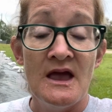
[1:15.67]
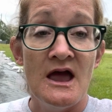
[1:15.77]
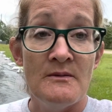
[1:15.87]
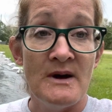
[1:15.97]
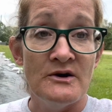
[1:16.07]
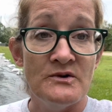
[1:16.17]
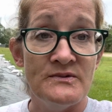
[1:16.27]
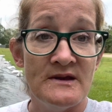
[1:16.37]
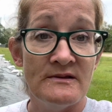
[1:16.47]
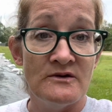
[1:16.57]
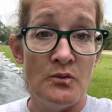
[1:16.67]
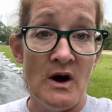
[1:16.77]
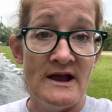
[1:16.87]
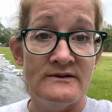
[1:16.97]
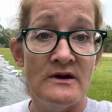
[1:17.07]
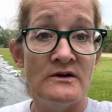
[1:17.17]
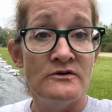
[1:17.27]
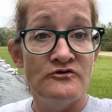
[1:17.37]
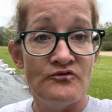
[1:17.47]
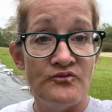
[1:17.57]
and my New Zealand white
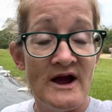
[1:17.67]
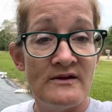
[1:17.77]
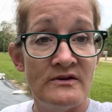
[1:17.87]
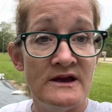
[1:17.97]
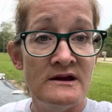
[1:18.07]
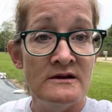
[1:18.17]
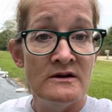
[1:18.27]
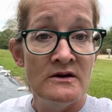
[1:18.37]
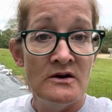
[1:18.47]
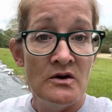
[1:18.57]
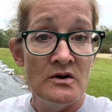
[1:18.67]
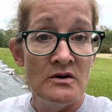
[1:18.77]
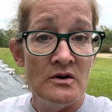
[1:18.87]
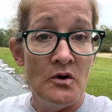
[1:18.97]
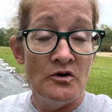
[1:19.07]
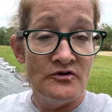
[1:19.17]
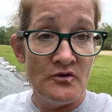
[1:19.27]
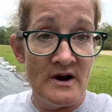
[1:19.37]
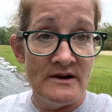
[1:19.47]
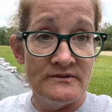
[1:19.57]
directly on the
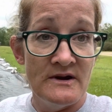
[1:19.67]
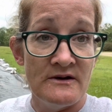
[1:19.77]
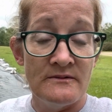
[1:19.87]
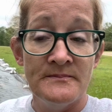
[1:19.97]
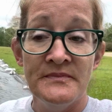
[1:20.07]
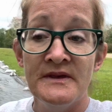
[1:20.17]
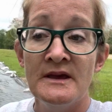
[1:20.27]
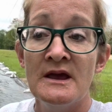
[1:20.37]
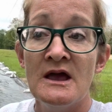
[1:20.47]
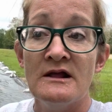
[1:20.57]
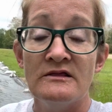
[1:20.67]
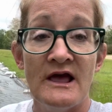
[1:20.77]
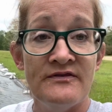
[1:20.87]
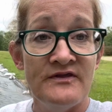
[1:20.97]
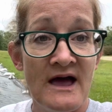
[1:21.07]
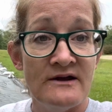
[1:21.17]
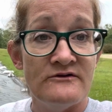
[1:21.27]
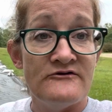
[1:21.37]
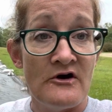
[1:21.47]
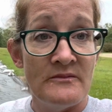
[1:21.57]
ground here. Let that
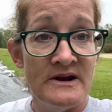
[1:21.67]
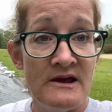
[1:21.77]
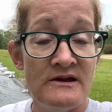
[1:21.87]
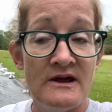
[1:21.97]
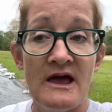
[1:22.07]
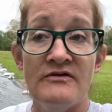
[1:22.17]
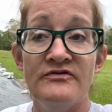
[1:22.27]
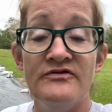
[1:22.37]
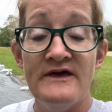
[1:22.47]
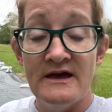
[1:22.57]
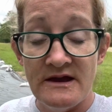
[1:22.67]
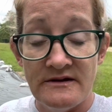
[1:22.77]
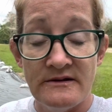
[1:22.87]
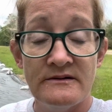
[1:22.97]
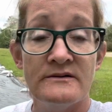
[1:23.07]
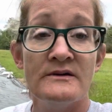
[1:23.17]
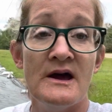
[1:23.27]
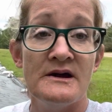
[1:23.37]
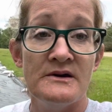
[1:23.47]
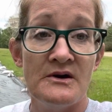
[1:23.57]
germinate and then
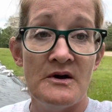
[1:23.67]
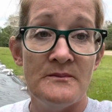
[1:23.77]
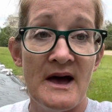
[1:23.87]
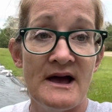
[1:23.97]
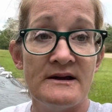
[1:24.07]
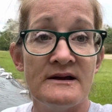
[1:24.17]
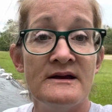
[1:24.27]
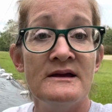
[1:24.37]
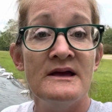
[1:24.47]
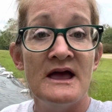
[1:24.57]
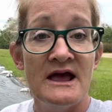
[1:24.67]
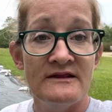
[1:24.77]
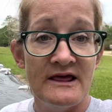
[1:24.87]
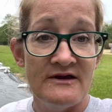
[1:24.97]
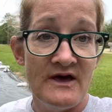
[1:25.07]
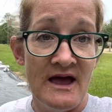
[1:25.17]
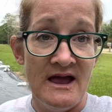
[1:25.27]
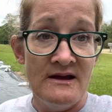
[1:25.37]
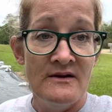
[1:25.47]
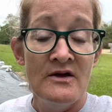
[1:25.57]
I can come back and lay the
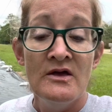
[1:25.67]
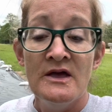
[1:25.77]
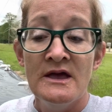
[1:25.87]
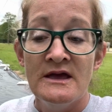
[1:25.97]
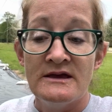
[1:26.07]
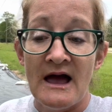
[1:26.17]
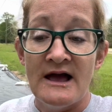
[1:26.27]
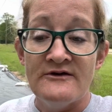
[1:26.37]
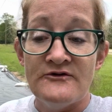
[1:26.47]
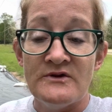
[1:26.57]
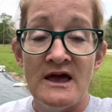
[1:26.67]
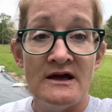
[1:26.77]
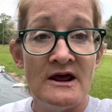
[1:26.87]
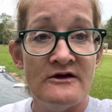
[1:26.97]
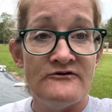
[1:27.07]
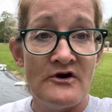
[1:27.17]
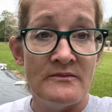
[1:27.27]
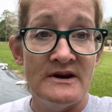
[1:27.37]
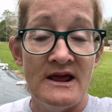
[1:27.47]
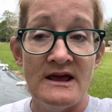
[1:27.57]
hay. Guys, you cannot
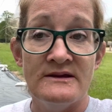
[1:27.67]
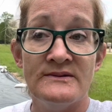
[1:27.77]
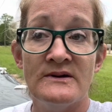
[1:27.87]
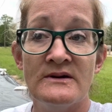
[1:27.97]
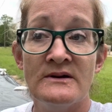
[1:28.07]
germinate